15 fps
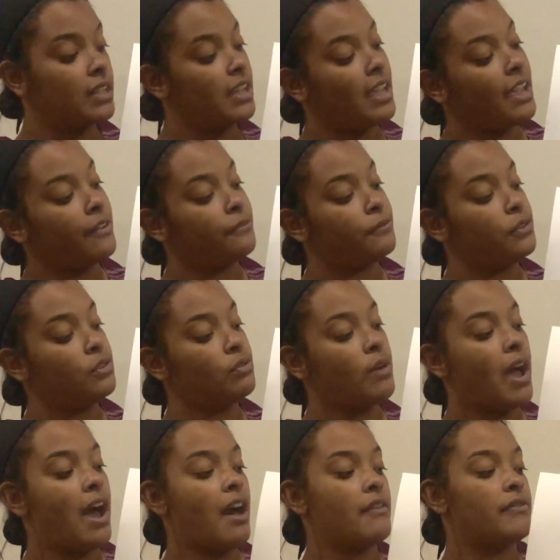If you
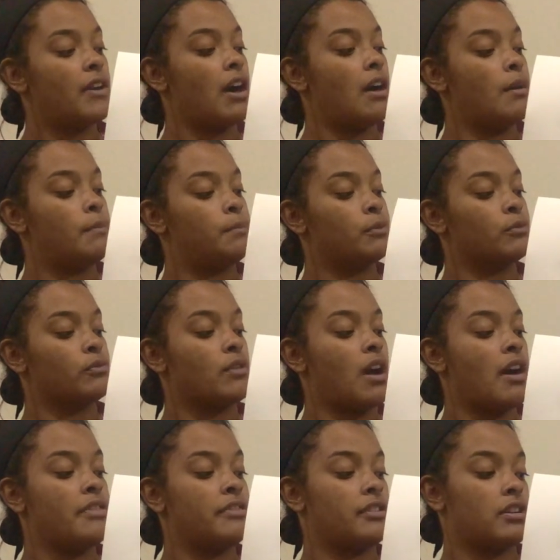have a
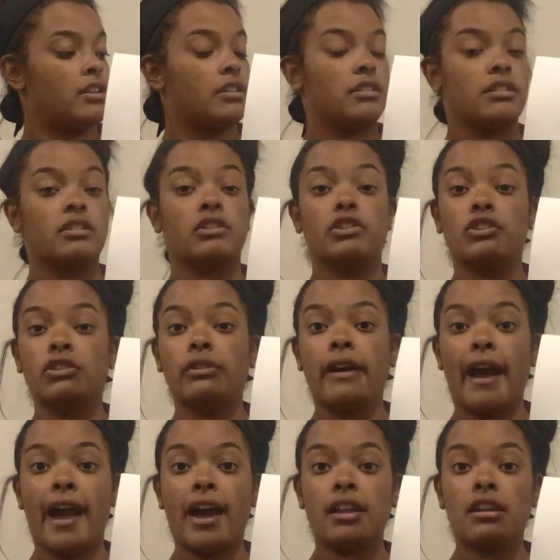brother, you'll
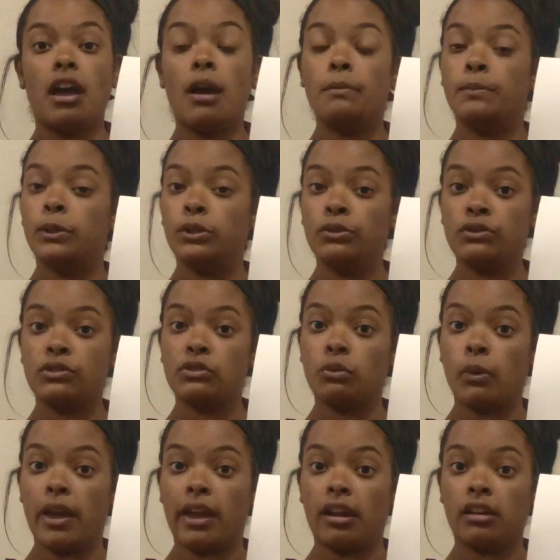add a blue
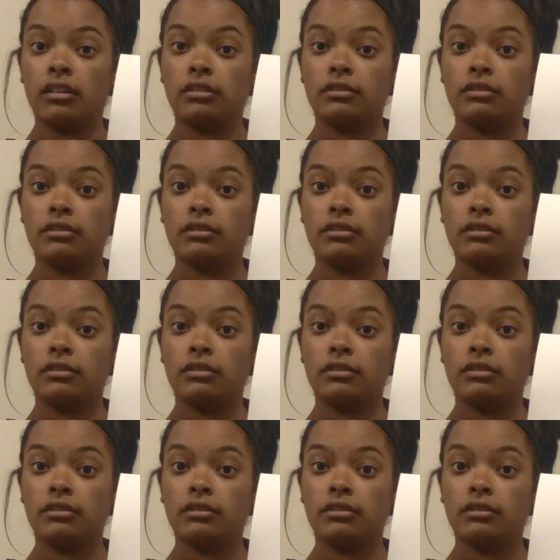square.